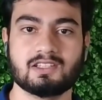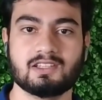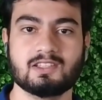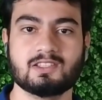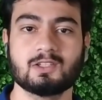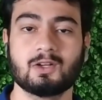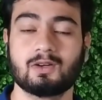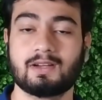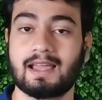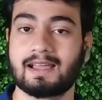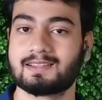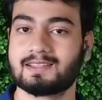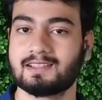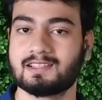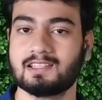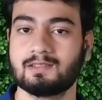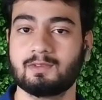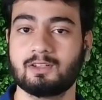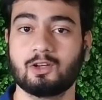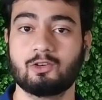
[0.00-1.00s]
is not
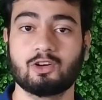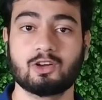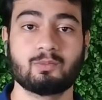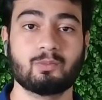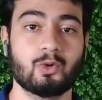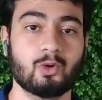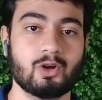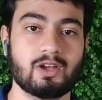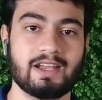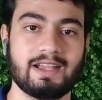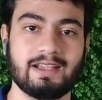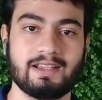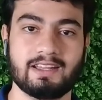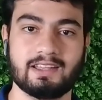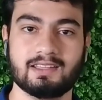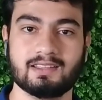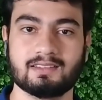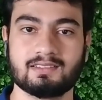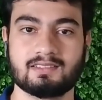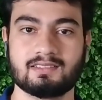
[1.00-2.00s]
accessible over port 80.